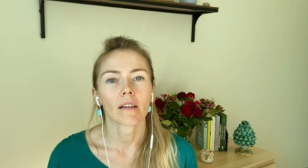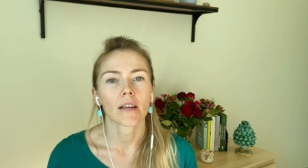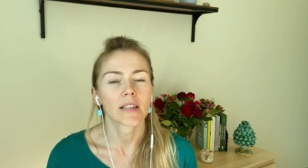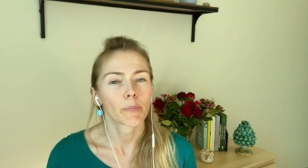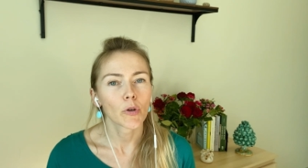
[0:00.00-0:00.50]

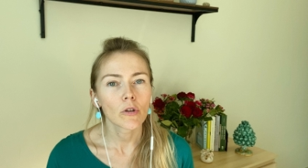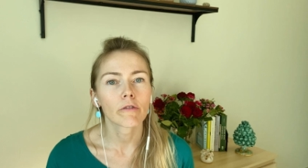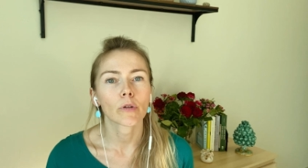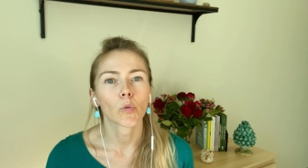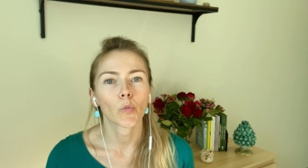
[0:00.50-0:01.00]
It's a
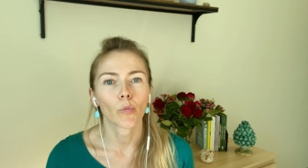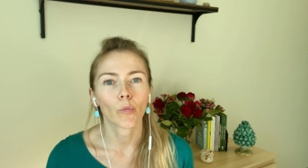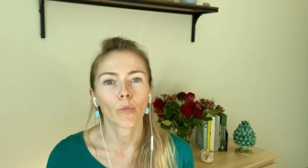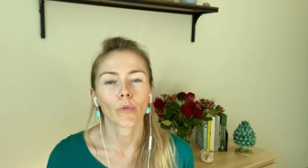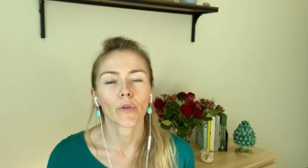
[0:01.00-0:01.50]
beautiful
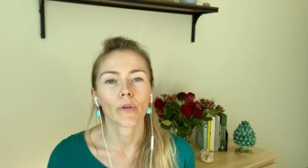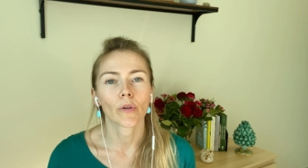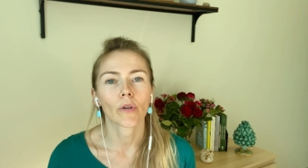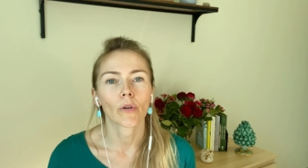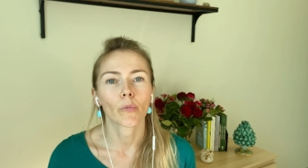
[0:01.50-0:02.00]

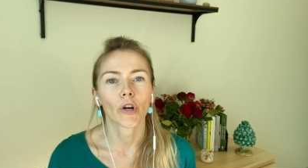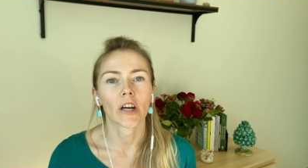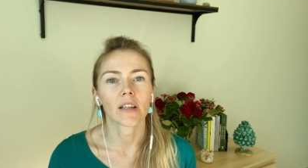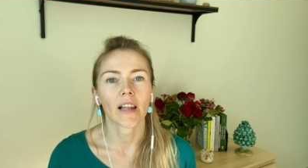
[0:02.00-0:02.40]
uh, word.